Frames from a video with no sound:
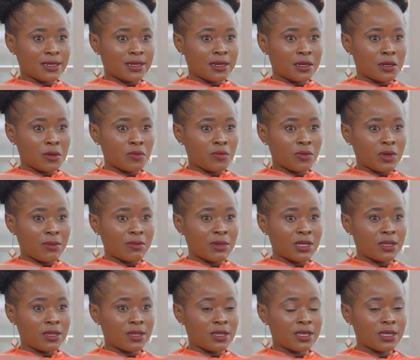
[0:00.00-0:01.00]
um, I
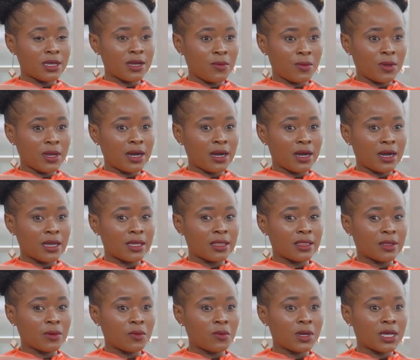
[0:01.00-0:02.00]
mean, here we are
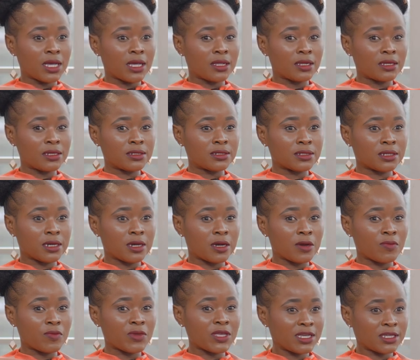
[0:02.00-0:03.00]
in the world.
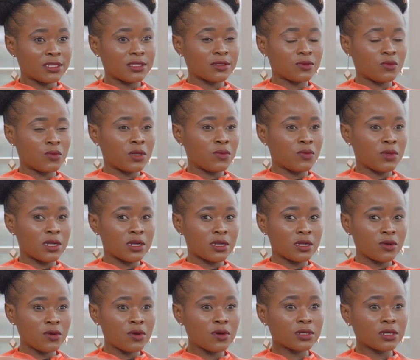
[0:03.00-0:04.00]
Um, yes, we, we
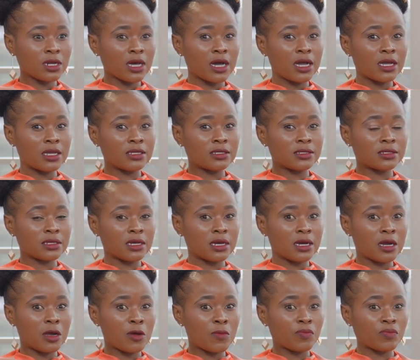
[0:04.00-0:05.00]
recognize
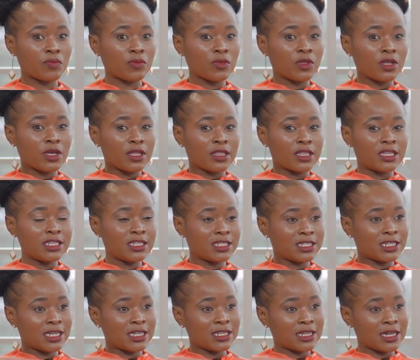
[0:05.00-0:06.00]
um, this
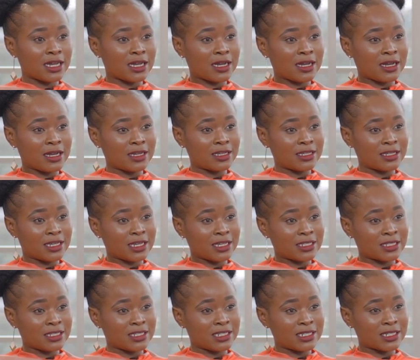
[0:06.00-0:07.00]
gender uh,
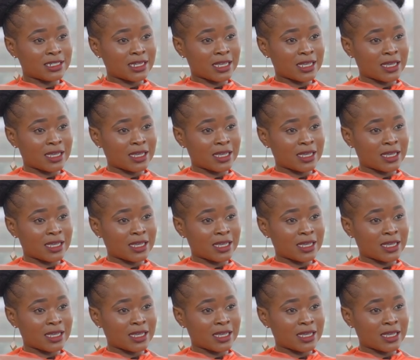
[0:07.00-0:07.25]
gender